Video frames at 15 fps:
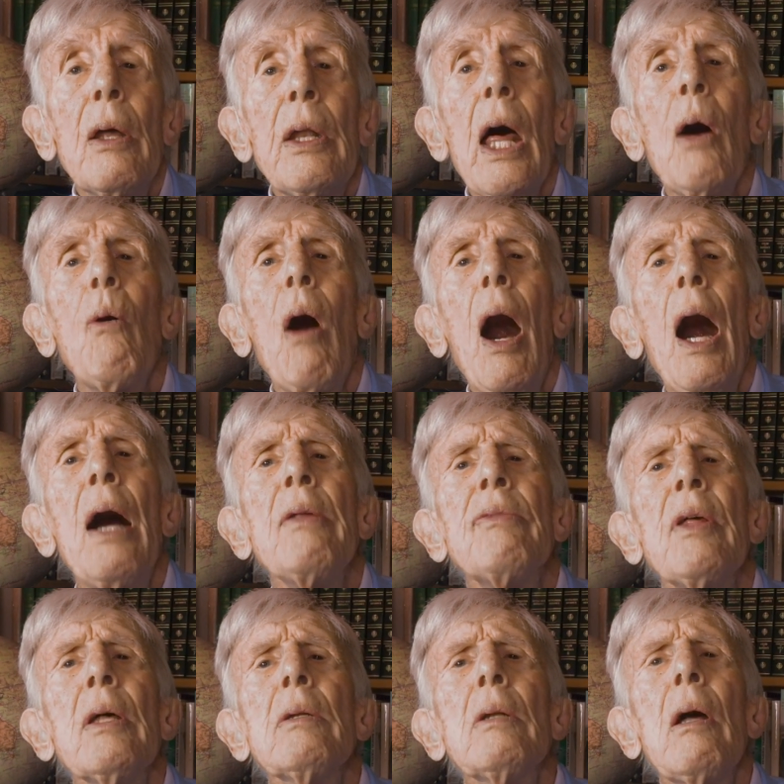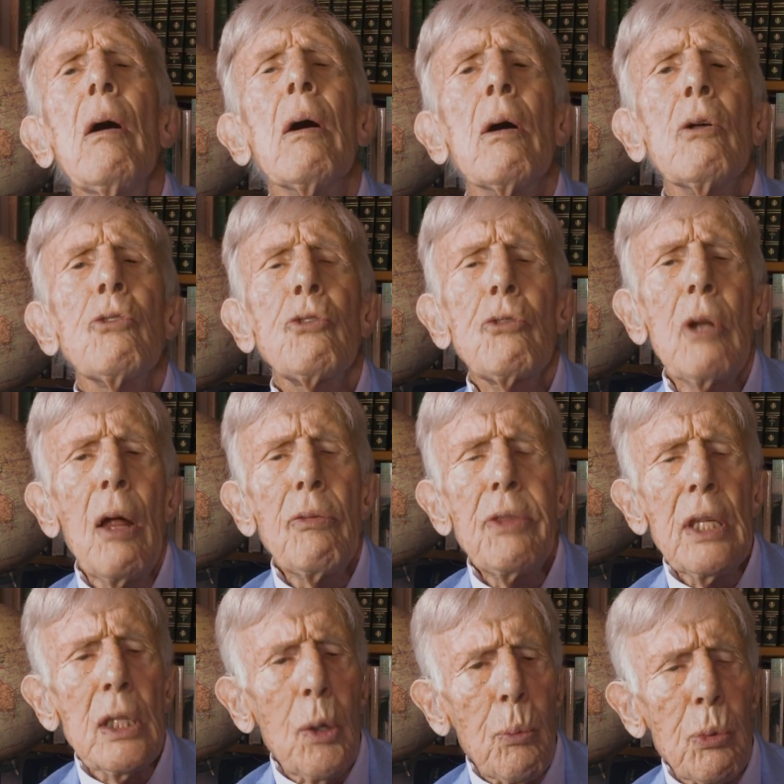Now, I then asked, I
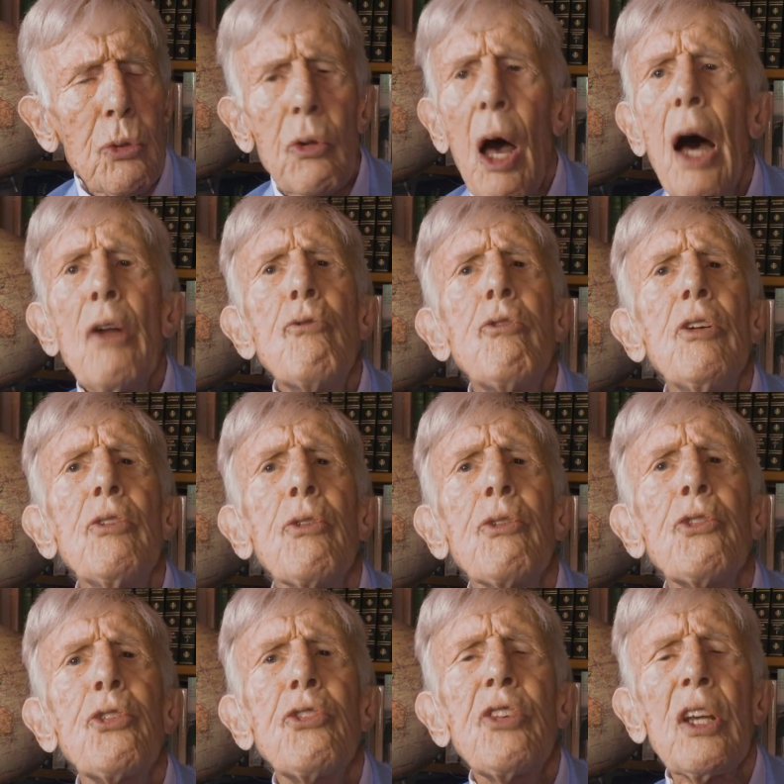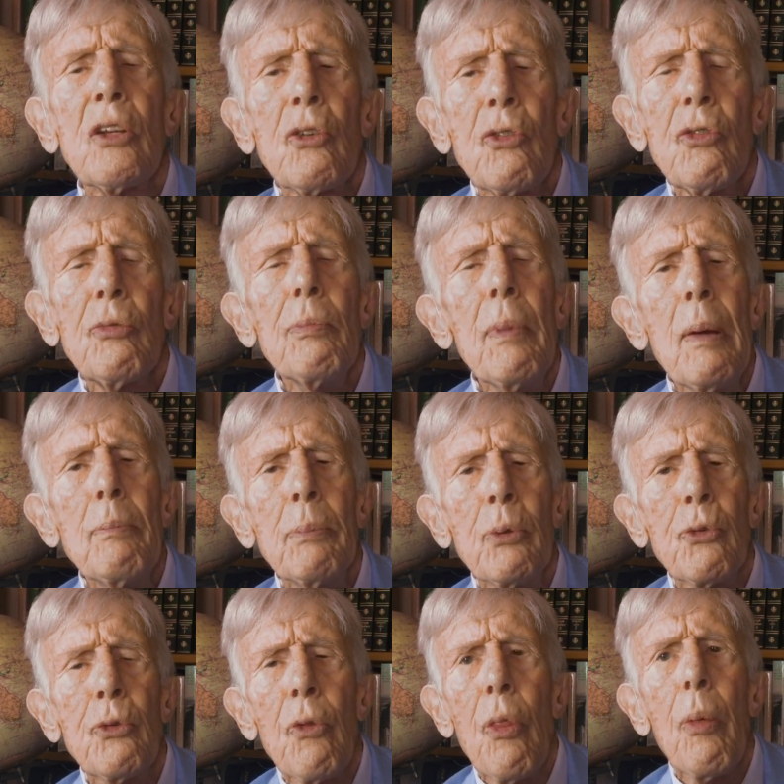think it was 106
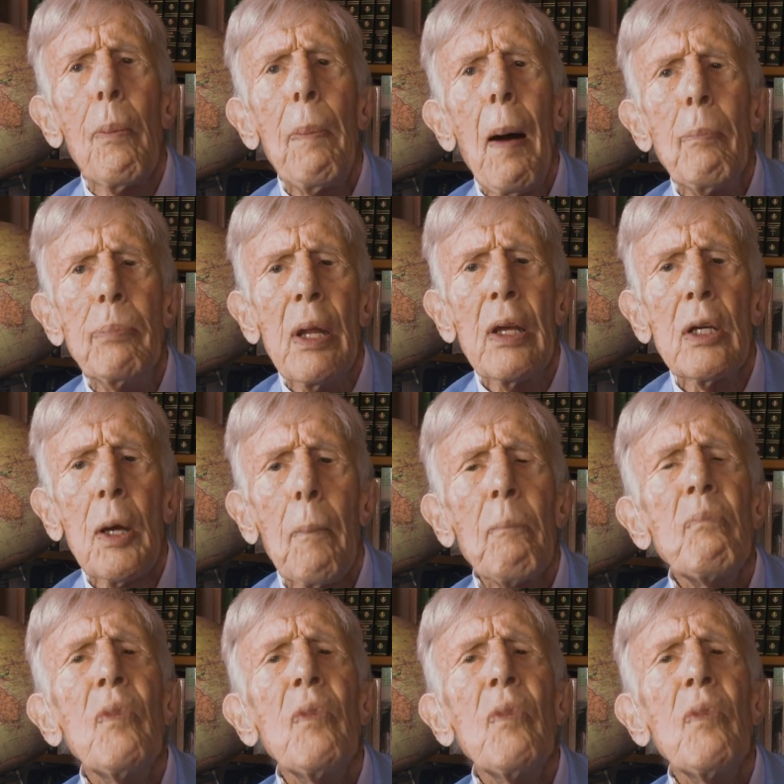members of the public,